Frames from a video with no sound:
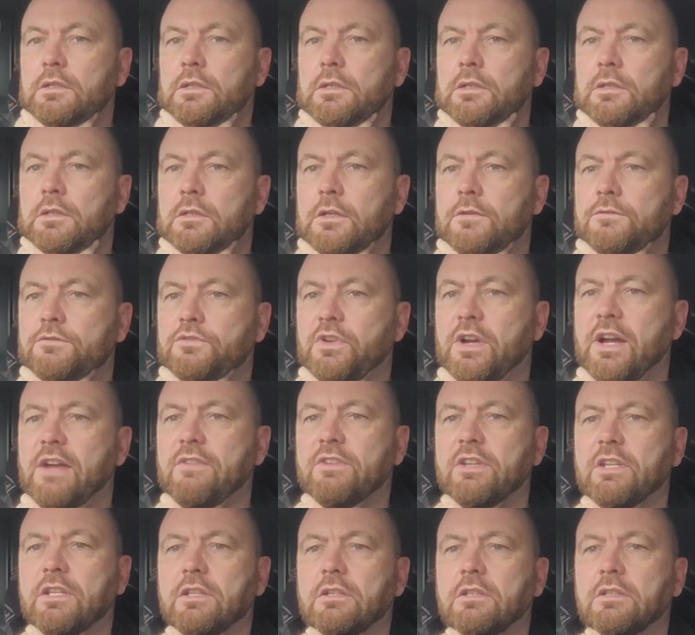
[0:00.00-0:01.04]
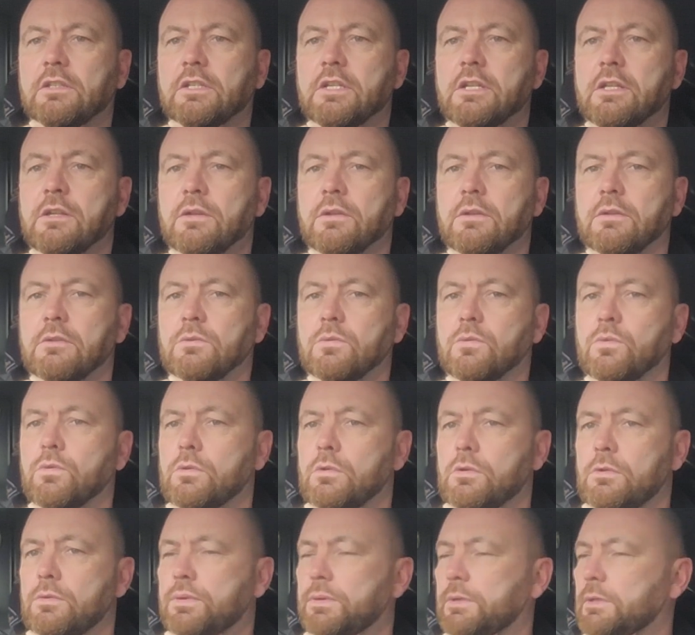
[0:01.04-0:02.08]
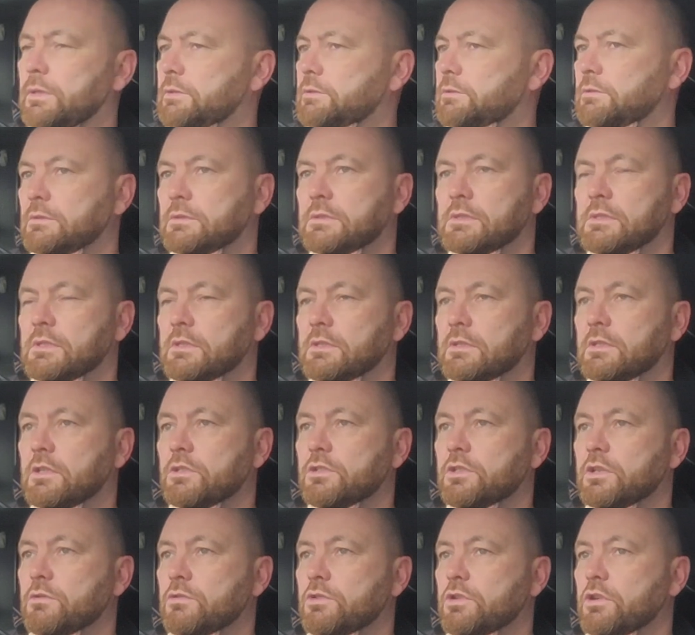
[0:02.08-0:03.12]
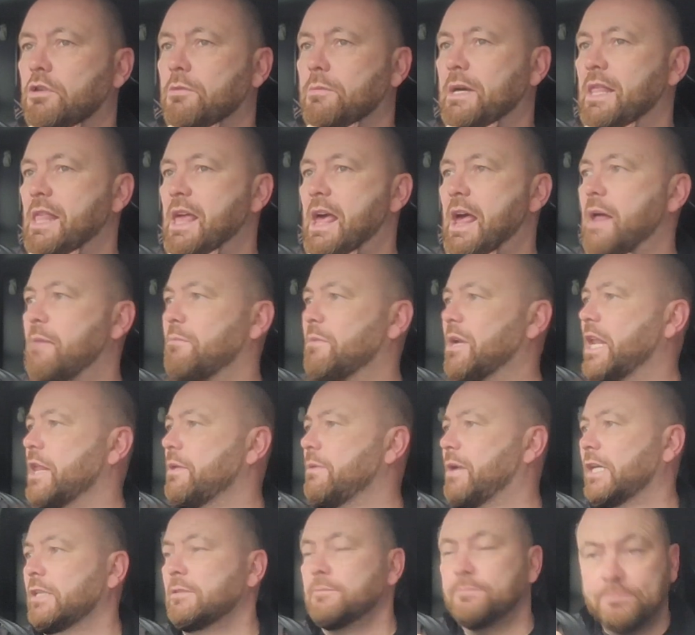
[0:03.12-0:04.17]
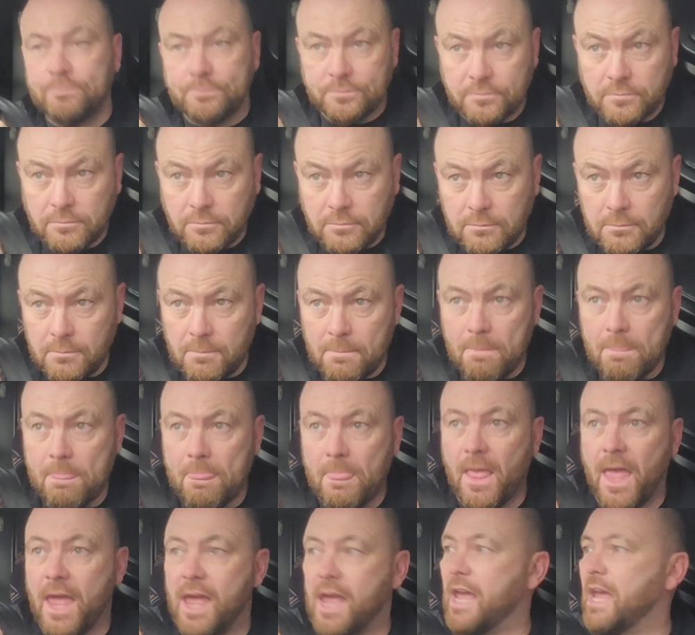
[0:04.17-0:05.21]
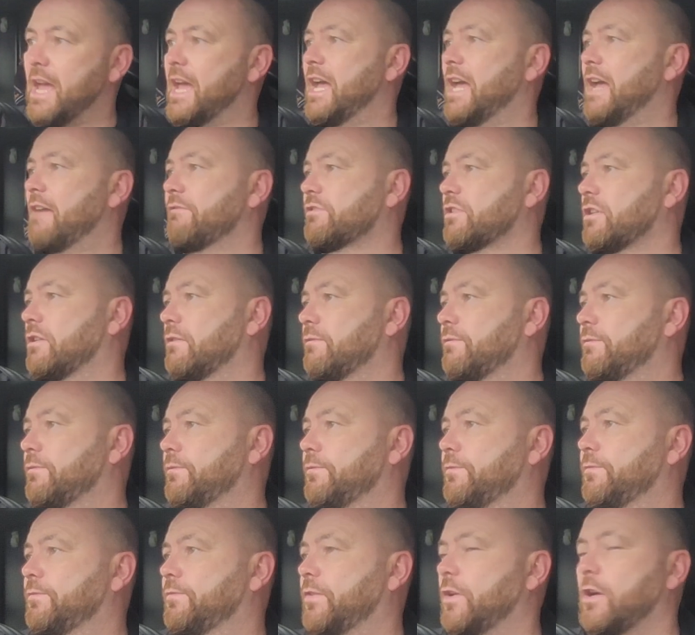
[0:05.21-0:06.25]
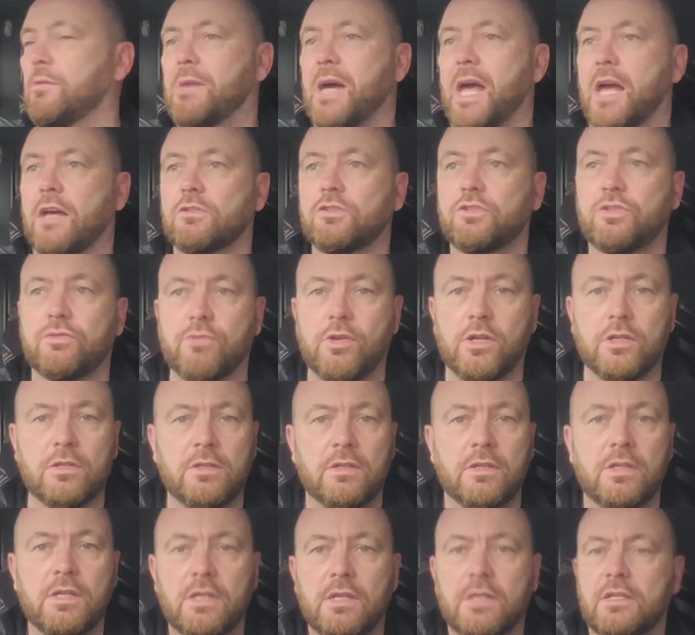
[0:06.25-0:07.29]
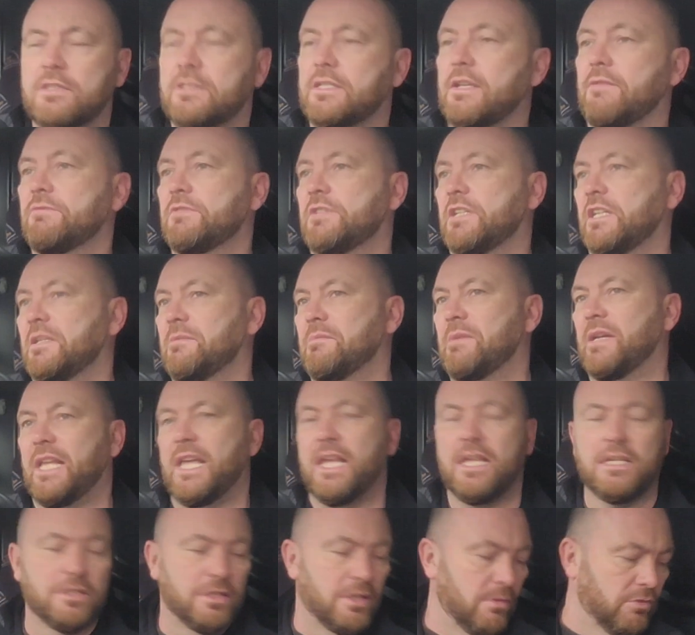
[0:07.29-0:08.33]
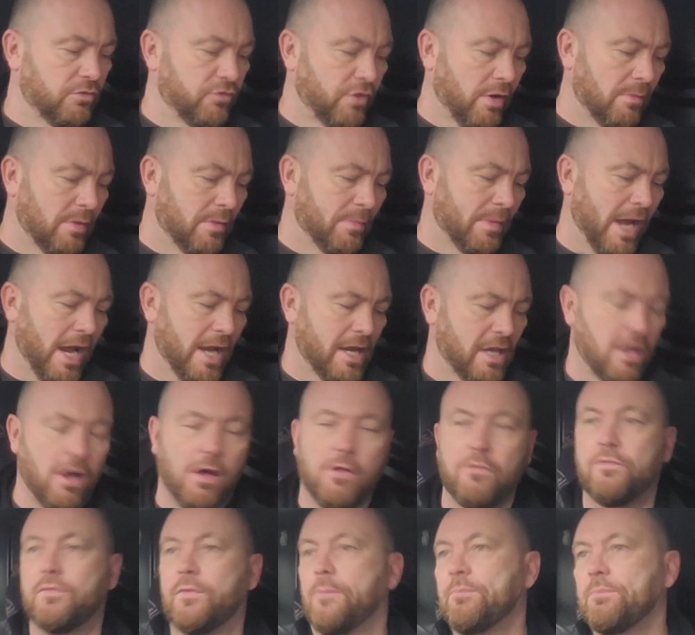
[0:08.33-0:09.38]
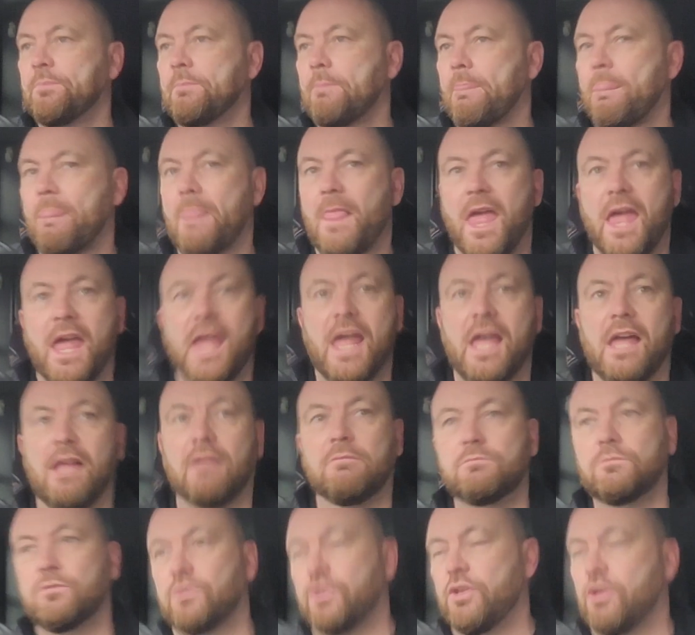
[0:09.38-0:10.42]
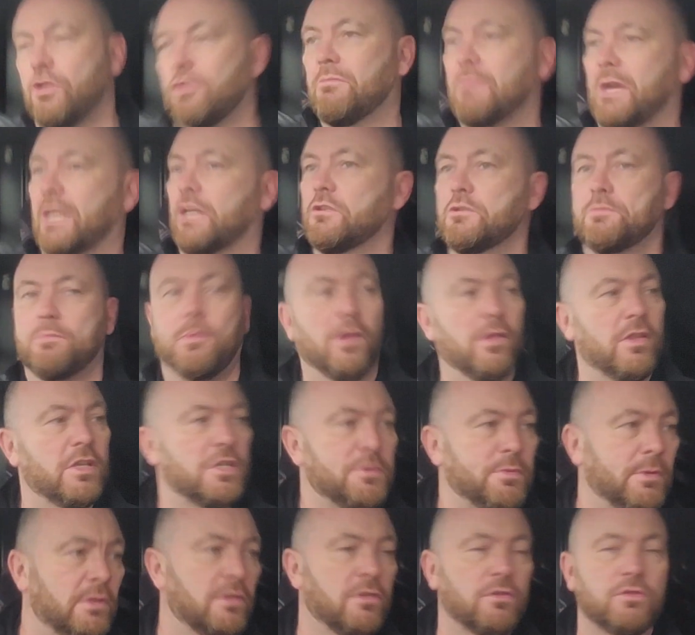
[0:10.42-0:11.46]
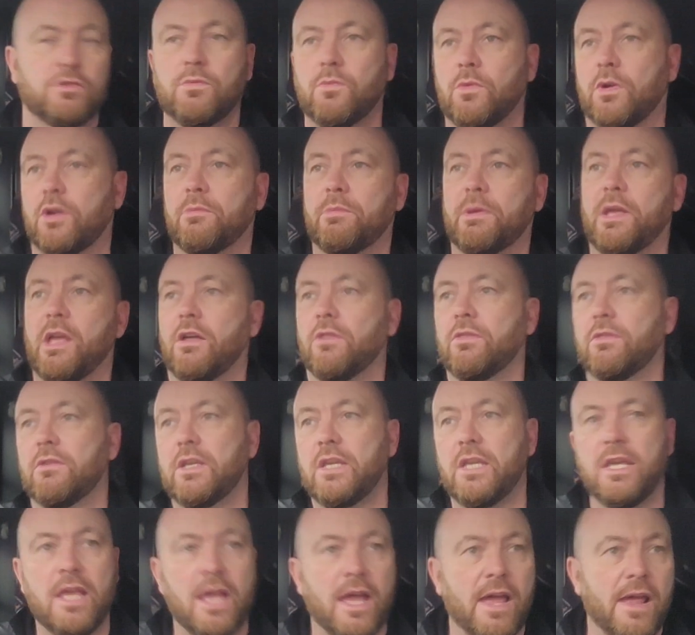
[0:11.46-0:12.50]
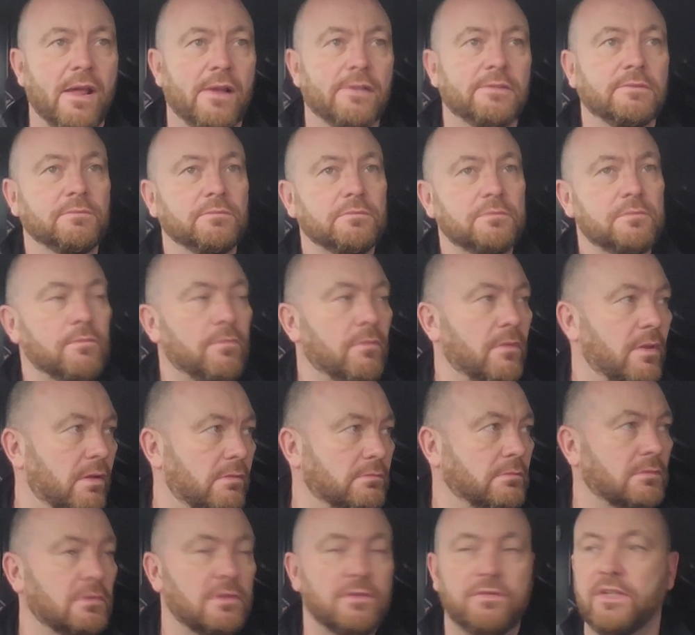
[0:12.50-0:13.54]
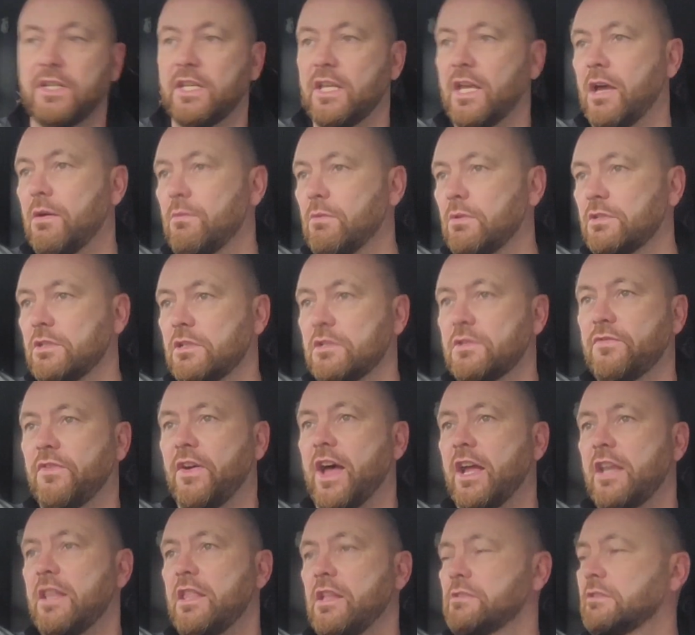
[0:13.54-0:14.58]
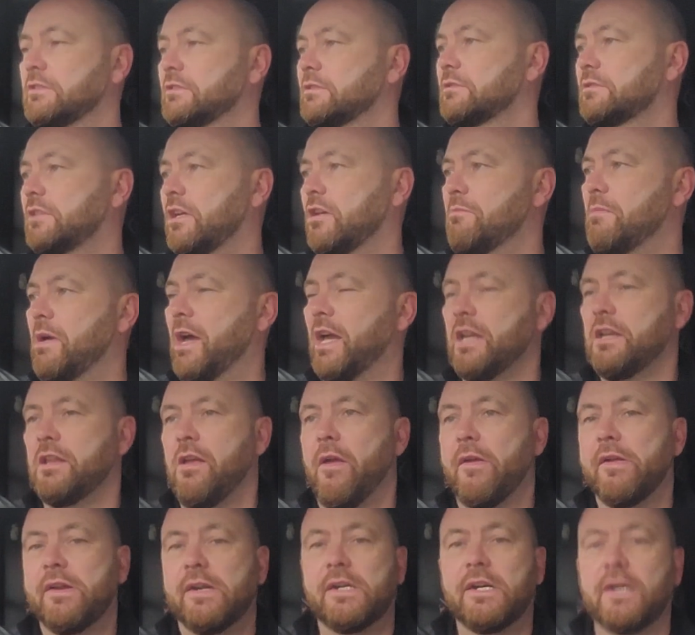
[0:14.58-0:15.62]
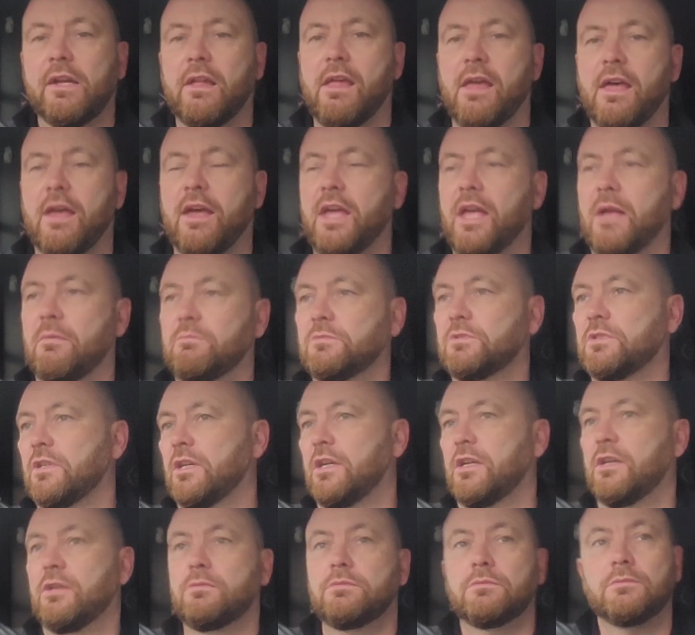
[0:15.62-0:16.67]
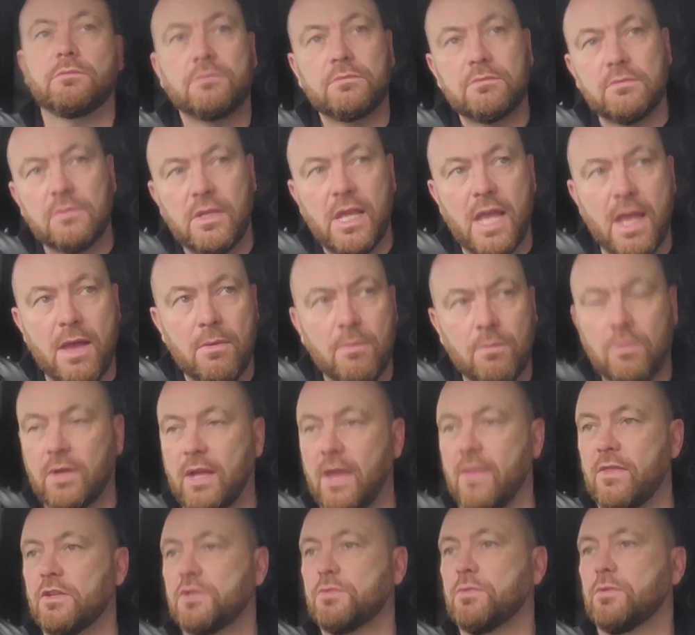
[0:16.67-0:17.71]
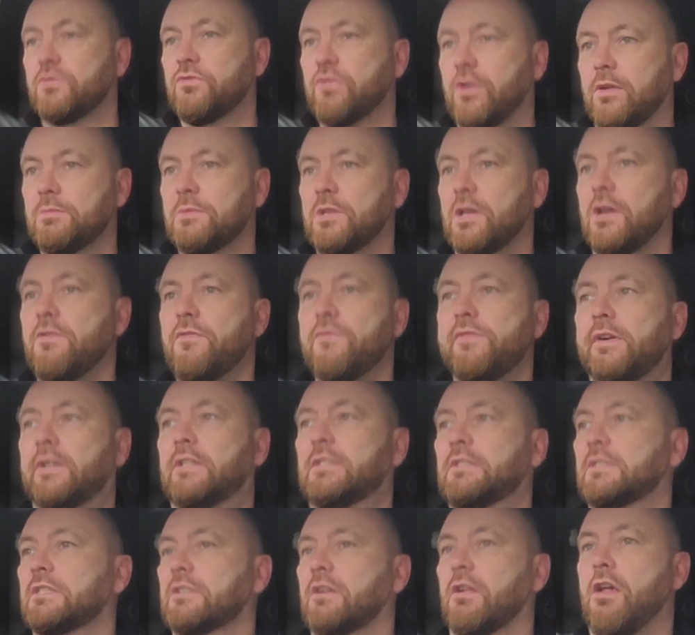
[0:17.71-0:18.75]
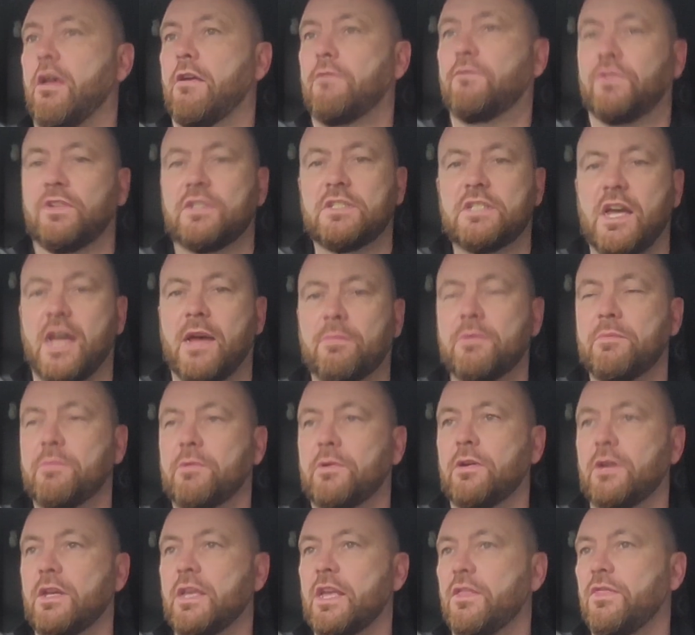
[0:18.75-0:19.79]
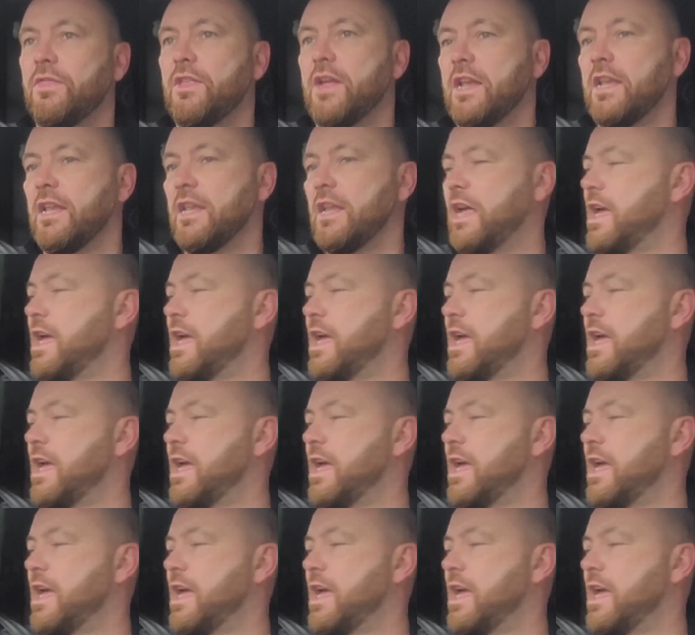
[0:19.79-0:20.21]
Love driving in London. Woo. Not so sure about that, but anyway, I've got 4 miles to run, 17 minutes. Drop the bike off. The young man who's bought this one doesn't want to be on the video, which is fine. Don't mind. So yeah, we'll get this one dropped off. Hopefully he's a happy boy, and then